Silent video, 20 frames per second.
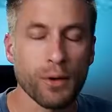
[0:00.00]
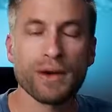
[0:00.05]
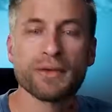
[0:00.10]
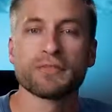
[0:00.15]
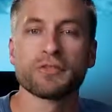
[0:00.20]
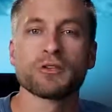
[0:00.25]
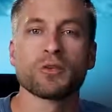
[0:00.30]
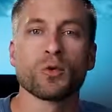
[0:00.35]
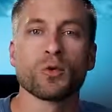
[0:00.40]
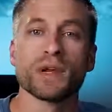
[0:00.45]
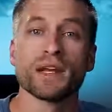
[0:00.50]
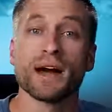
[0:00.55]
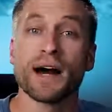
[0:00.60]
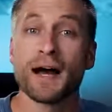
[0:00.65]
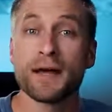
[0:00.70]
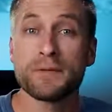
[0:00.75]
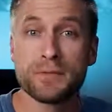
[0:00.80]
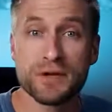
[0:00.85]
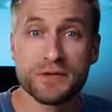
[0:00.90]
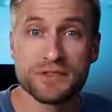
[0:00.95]
However, when
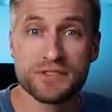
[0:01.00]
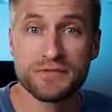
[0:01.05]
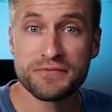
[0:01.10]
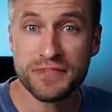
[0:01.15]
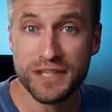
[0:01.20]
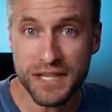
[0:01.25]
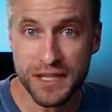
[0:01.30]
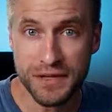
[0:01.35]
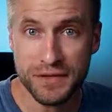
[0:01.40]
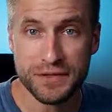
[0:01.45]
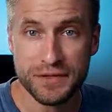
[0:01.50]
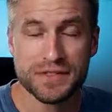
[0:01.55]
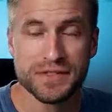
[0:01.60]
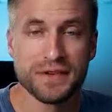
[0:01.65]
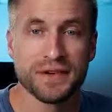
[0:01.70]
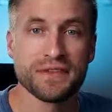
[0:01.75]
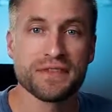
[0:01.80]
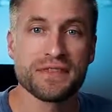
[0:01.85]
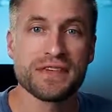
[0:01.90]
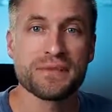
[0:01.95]
I post
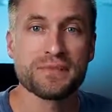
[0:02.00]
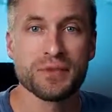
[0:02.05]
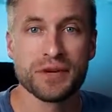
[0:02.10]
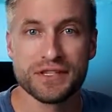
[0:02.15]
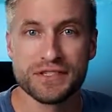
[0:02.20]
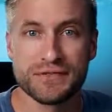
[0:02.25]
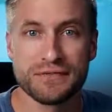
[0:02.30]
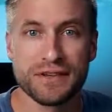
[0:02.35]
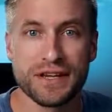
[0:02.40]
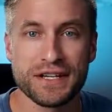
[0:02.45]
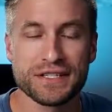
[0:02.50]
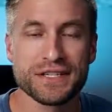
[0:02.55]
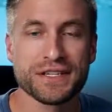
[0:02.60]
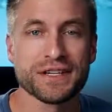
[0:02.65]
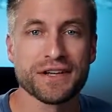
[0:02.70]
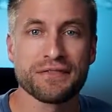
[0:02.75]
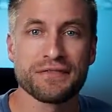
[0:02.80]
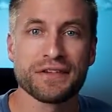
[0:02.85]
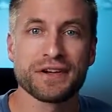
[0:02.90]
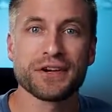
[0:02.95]
videos on the
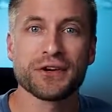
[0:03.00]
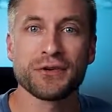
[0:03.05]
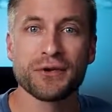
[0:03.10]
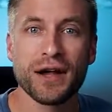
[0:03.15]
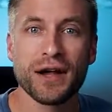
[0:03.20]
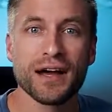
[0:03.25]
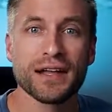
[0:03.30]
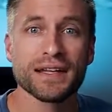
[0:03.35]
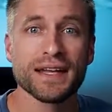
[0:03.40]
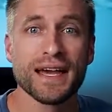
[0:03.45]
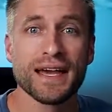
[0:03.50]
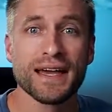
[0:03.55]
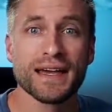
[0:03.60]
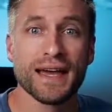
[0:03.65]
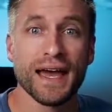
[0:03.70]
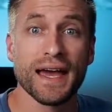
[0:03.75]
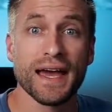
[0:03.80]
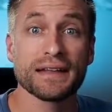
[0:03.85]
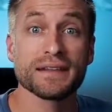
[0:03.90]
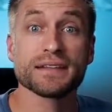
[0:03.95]
preservation of the Quran
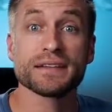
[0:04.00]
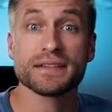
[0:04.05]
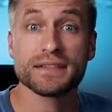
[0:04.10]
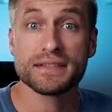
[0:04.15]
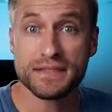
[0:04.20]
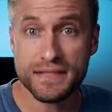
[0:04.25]
and